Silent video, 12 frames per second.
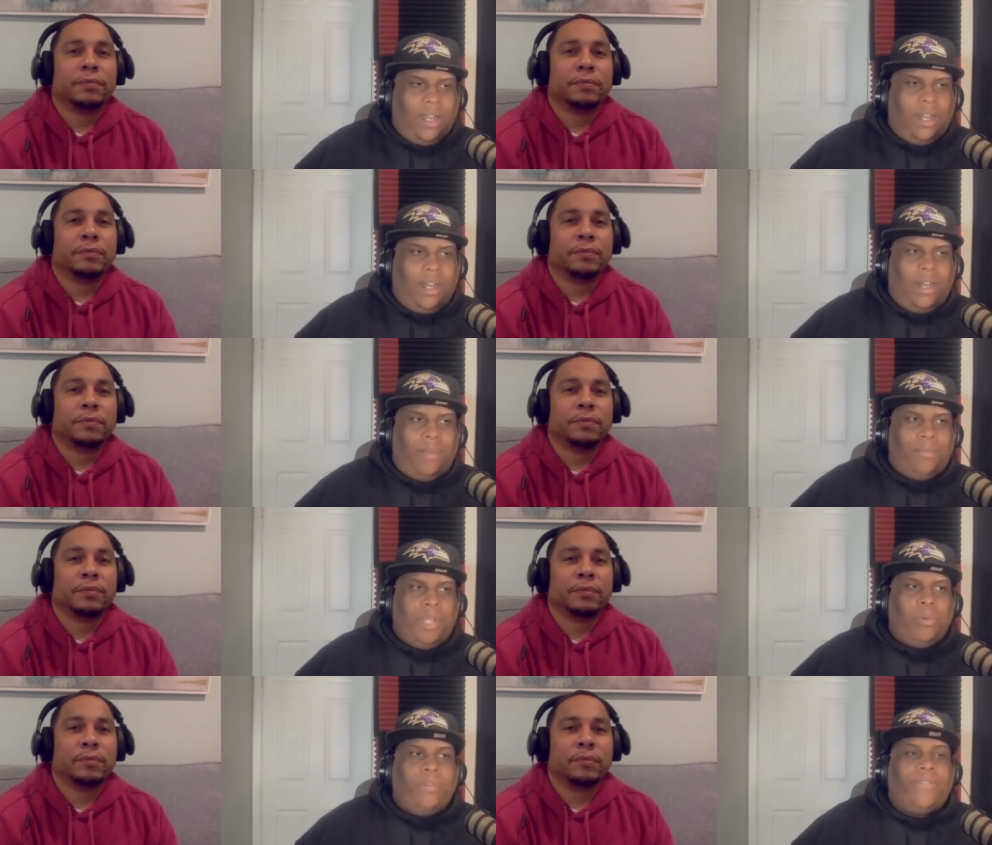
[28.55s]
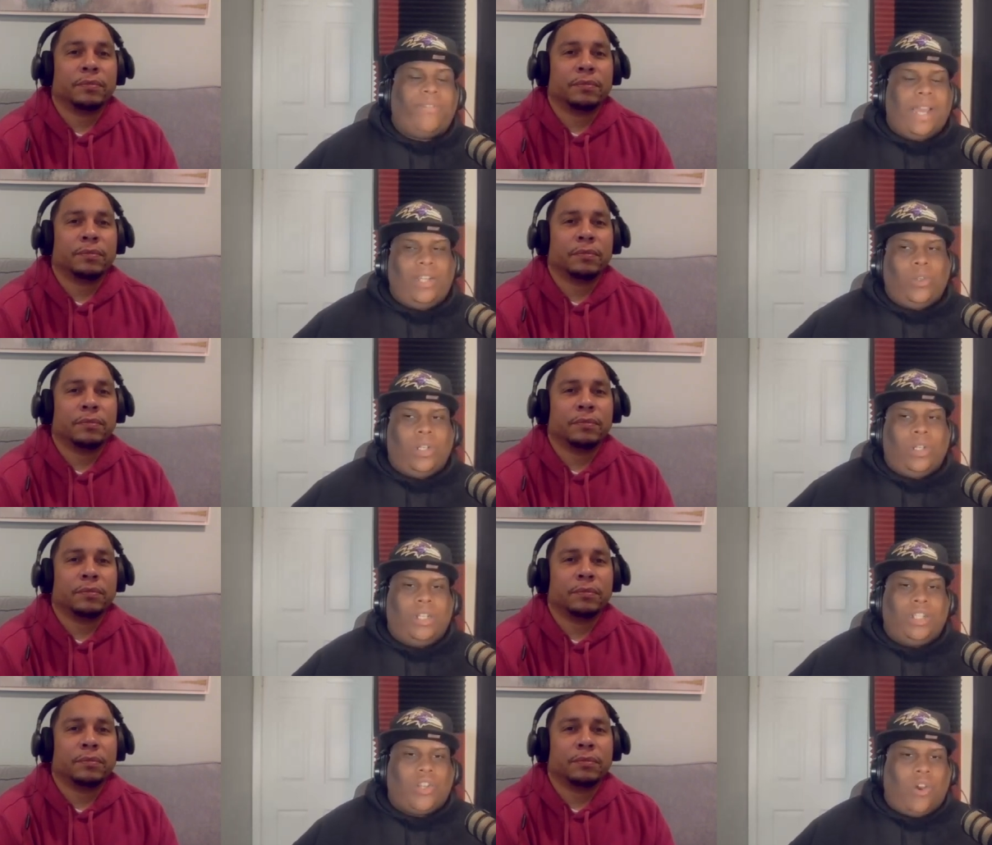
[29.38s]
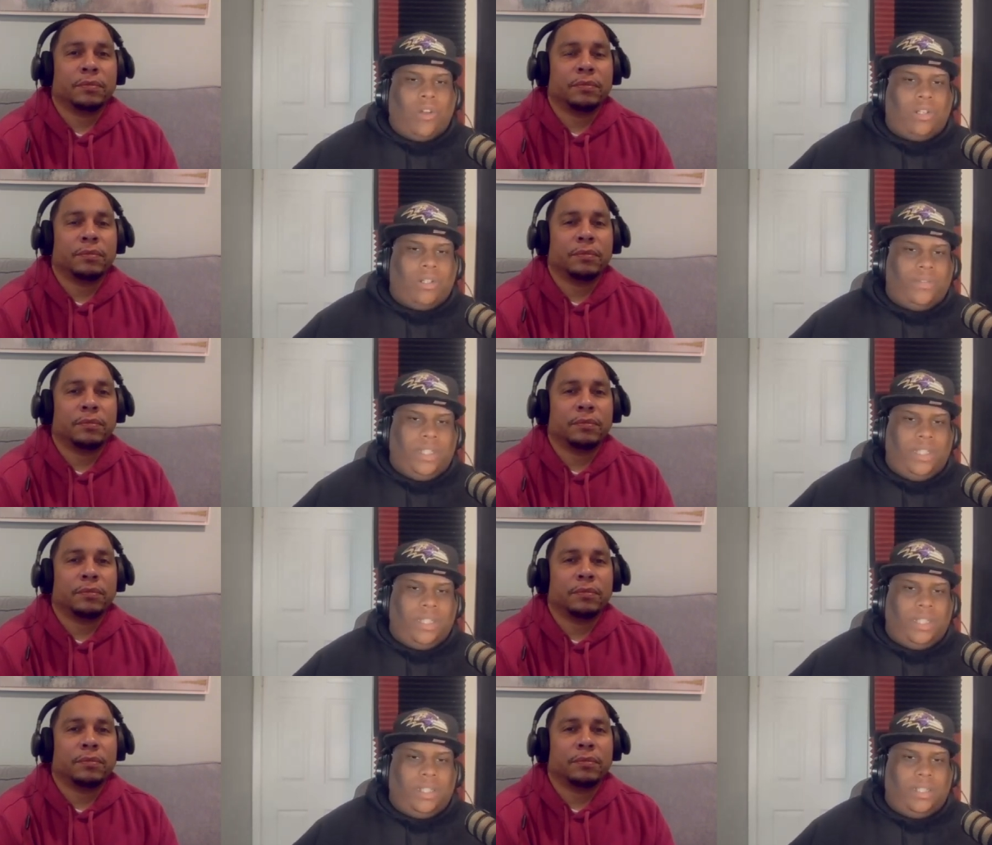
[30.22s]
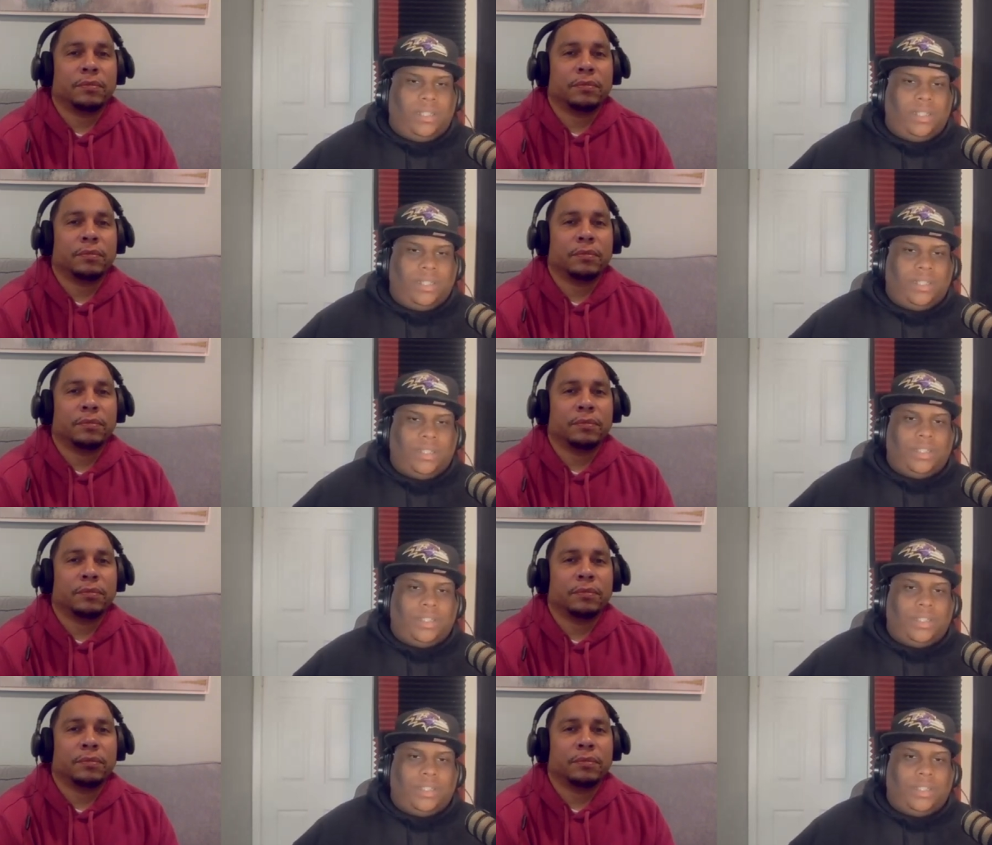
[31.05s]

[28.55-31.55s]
Speaker 1: Um, he will be fighting on the undercard of the uh the, the